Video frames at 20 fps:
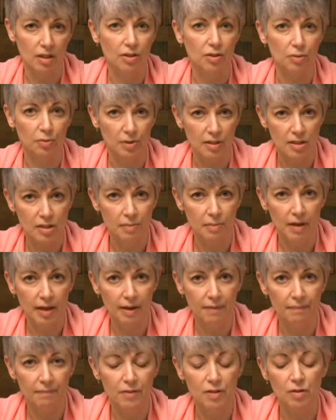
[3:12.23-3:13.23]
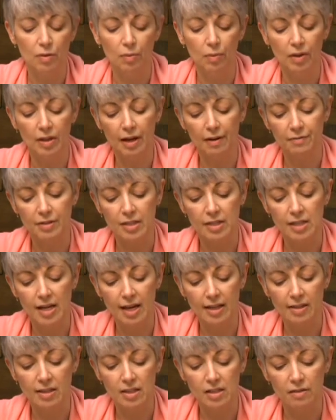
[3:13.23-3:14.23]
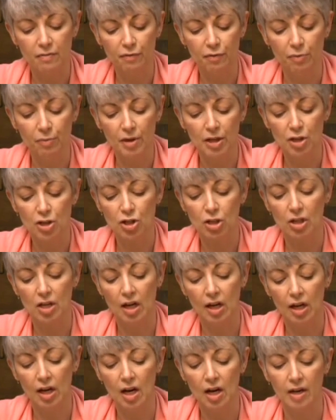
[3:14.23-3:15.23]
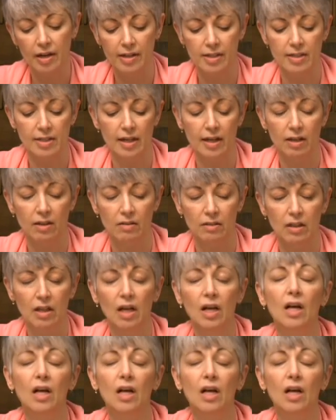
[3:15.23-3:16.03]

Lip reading: on a resume. So we'd have to take this information and cut it down.